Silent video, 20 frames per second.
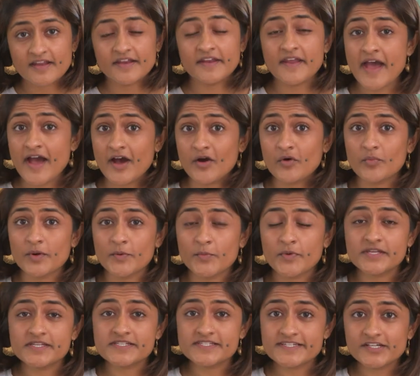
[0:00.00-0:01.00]
Now, when
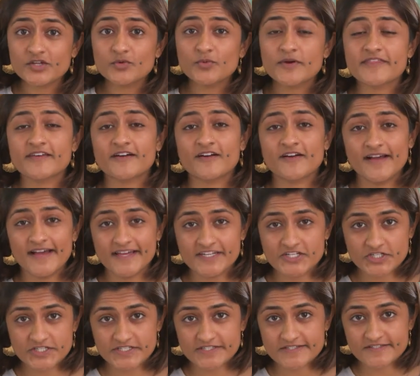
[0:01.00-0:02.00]
we deal with our
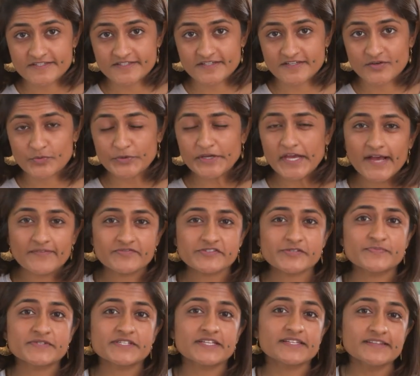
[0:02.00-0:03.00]
edges, we have to
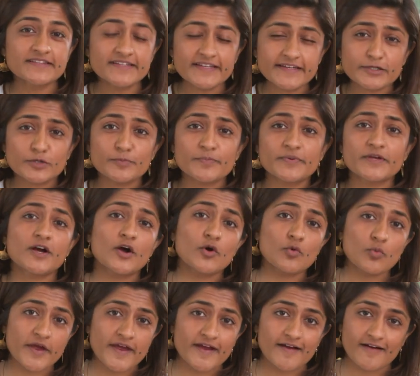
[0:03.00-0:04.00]
be a little bit
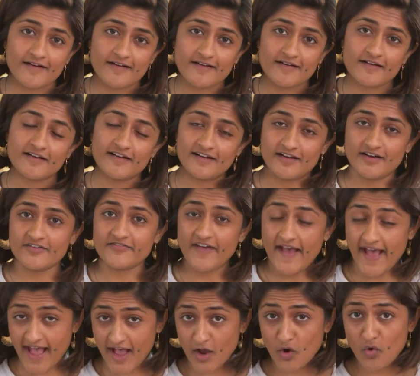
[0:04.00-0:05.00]
aware of
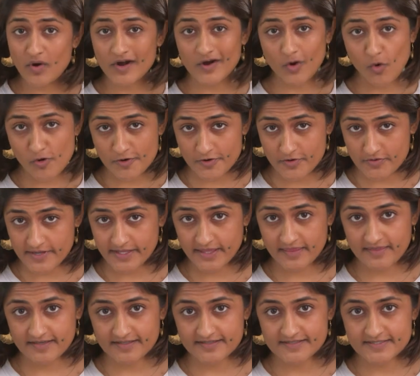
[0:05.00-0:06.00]
how we're ordering
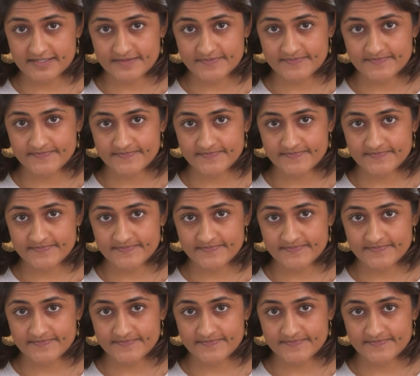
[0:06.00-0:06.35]
things.